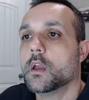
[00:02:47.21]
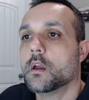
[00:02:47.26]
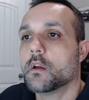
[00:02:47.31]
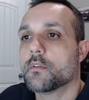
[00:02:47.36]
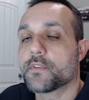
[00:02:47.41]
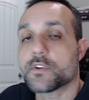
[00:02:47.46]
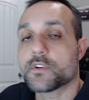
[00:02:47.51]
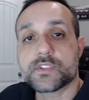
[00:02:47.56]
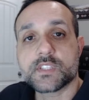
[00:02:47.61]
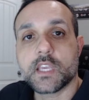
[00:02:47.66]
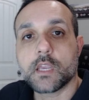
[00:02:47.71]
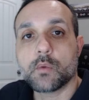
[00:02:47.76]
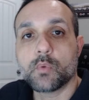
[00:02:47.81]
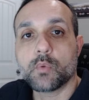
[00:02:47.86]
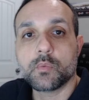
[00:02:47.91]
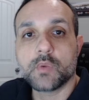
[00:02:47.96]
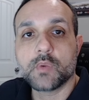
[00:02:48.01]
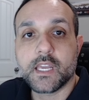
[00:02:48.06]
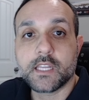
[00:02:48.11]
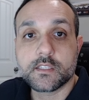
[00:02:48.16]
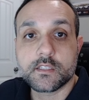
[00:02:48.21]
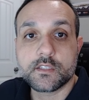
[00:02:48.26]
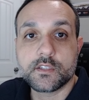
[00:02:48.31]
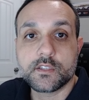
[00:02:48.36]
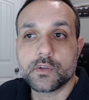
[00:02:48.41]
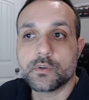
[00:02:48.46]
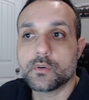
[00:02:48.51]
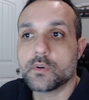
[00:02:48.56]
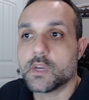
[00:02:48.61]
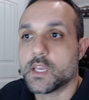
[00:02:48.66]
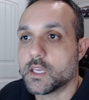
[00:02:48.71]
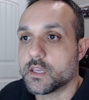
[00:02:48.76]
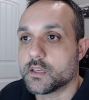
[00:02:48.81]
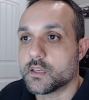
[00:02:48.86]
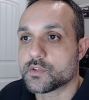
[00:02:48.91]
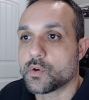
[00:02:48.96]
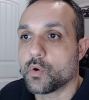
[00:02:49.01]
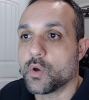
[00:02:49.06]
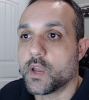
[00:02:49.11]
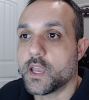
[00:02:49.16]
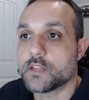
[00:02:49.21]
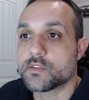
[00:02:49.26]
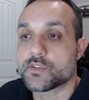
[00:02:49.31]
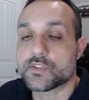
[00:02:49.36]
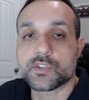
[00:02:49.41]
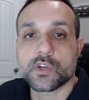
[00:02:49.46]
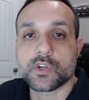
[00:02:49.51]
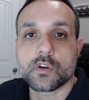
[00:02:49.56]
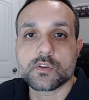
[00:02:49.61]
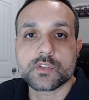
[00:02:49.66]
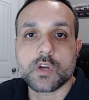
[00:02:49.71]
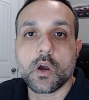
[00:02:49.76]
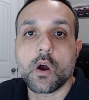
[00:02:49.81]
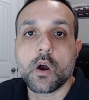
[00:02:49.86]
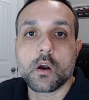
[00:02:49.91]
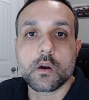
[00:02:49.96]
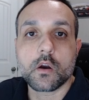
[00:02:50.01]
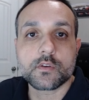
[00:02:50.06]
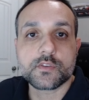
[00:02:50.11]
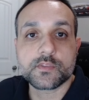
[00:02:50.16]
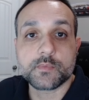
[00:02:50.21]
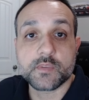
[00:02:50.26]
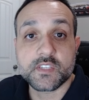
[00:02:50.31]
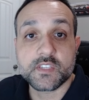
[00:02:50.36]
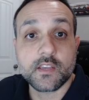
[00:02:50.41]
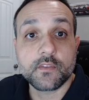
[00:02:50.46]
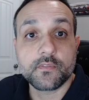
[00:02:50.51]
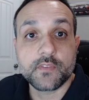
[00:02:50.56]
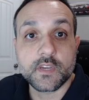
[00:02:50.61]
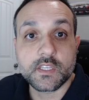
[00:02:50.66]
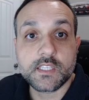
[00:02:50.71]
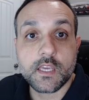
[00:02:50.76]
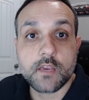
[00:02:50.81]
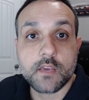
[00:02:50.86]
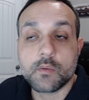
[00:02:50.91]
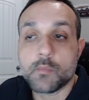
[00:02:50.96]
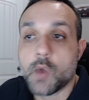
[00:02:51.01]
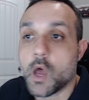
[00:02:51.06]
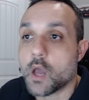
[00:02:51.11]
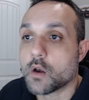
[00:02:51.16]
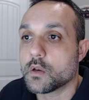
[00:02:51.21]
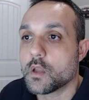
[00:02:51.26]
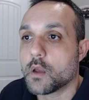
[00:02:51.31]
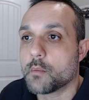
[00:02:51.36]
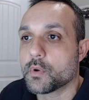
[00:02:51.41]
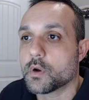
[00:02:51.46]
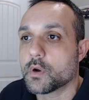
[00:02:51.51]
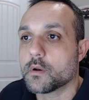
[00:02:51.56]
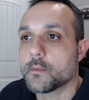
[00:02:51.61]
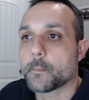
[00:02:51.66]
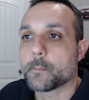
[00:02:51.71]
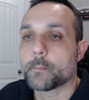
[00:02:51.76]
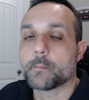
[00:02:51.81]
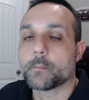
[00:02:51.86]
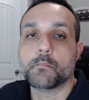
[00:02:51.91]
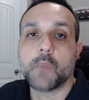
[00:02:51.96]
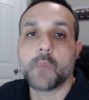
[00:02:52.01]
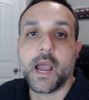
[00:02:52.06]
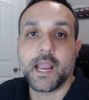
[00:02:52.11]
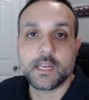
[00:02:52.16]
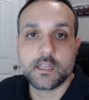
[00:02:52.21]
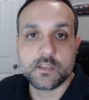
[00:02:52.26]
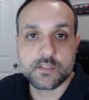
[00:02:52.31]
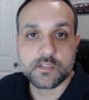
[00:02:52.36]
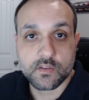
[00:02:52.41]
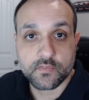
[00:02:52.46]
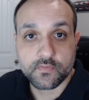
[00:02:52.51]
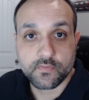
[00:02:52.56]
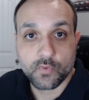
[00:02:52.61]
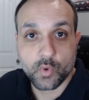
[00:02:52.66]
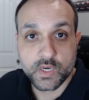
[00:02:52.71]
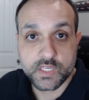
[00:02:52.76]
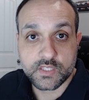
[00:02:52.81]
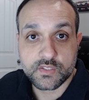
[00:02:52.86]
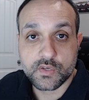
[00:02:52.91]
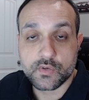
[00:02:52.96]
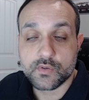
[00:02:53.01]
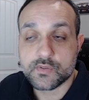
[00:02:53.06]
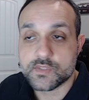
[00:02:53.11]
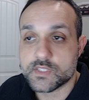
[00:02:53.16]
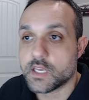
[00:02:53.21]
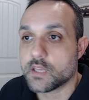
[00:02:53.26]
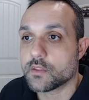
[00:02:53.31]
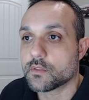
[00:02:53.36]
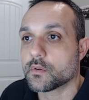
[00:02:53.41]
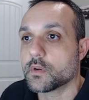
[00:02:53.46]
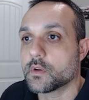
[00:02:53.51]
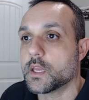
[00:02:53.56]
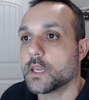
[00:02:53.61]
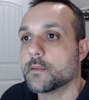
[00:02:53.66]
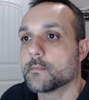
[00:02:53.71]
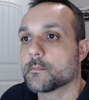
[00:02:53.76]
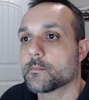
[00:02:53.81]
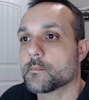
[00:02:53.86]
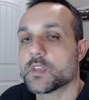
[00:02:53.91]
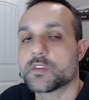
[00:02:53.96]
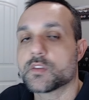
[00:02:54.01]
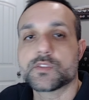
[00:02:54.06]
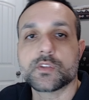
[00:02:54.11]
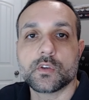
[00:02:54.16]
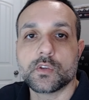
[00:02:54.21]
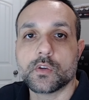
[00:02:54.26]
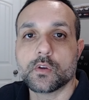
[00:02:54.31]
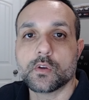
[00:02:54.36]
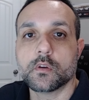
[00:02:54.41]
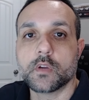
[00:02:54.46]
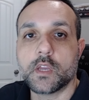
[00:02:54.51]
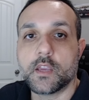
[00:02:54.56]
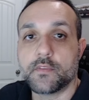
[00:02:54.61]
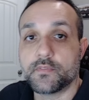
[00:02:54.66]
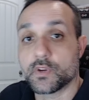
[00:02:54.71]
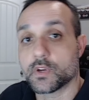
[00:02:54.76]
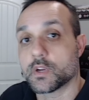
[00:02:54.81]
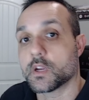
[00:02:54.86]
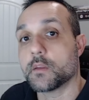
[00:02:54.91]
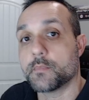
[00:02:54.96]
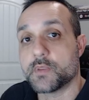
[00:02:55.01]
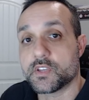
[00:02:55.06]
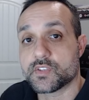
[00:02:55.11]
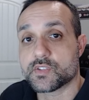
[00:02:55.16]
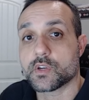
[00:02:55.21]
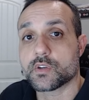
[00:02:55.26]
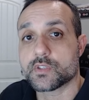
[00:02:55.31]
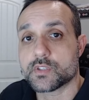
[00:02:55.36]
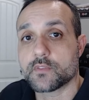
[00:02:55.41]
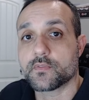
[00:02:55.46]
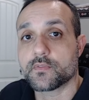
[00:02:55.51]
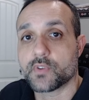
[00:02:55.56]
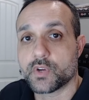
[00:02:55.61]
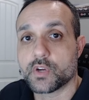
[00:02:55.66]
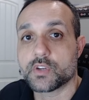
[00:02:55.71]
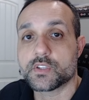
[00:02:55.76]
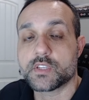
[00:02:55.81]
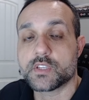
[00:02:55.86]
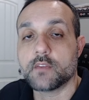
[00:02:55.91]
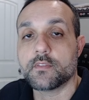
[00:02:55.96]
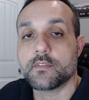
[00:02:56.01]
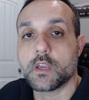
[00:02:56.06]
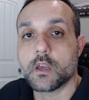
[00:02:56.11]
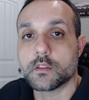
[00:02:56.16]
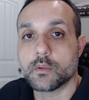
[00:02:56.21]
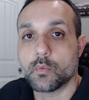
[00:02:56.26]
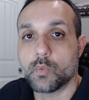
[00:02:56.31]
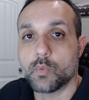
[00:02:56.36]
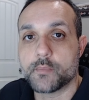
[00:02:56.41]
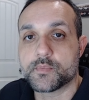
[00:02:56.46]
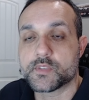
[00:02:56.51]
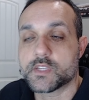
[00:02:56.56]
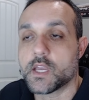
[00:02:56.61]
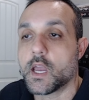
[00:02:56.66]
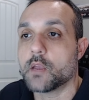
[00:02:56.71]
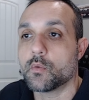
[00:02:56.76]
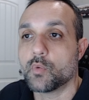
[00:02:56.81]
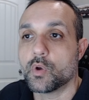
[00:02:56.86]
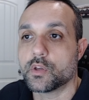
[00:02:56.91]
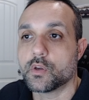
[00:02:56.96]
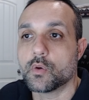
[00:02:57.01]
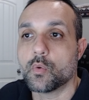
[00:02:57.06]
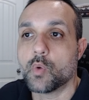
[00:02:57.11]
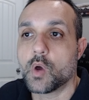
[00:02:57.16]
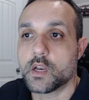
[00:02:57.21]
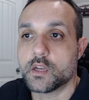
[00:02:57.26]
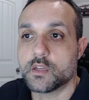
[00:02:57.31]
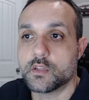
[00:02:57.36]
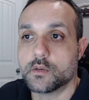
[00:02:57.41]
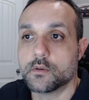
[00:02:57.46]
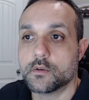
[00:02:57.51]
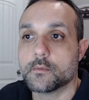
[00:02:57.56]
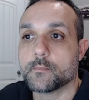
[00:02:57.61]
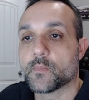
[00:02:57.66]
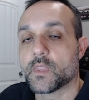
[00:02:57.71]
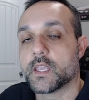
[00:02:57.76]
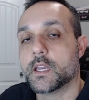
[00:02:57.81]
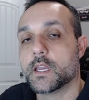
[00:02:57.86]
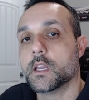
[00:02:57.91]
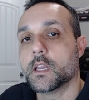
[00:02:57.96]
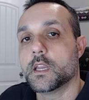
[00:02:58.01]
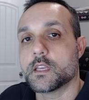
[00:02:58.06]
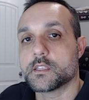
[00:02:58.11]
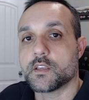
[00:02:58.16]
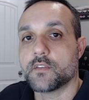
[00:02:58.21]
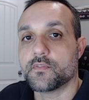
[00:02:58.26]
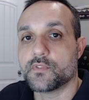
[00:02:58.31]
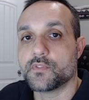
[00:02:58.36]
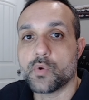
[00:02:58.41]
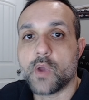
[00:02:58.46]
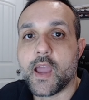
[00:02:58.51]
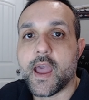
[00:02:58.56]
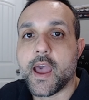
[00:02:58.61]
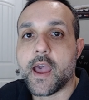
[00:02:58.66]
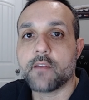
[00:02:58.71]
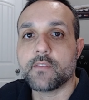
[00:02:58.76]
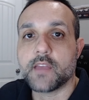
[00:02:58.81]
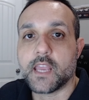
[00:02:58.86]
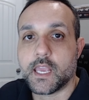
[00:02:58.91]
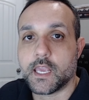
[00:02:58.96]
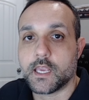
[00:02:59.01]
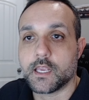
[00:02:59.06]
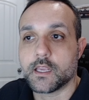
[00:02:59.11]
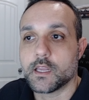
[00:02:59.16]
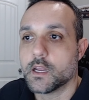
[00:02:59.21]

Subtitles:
first thing we need to do is go ahead and search our specific TV model number. Mine is the 42C3. So if you're going to be searching for your TV on the website, what you'll want to do is if you have a